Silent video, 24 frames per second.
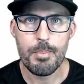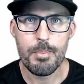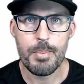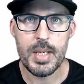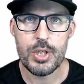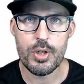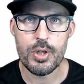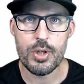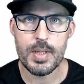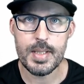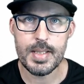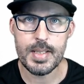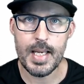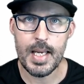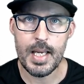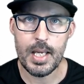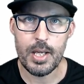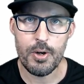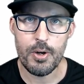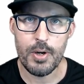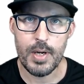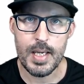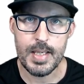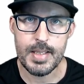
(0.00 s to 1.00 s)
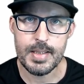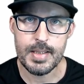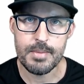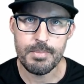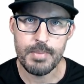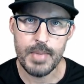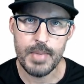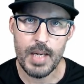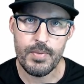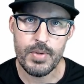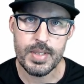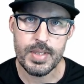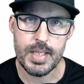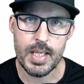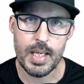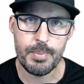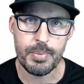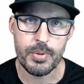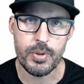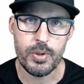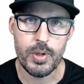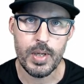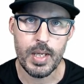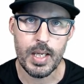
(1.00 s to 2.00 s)
be sure to stay curious, never stop
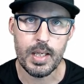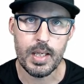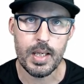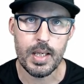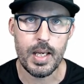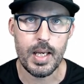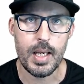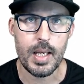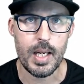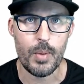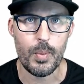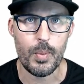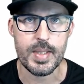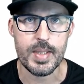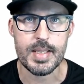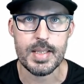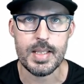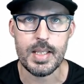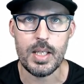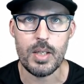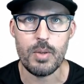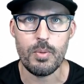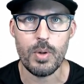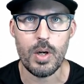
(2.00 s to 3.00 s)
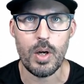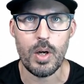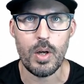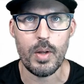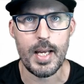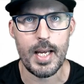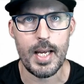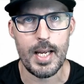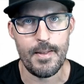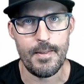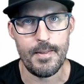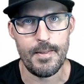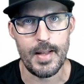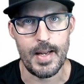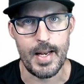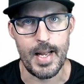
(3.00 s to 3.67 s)
learning, and I will see you all in the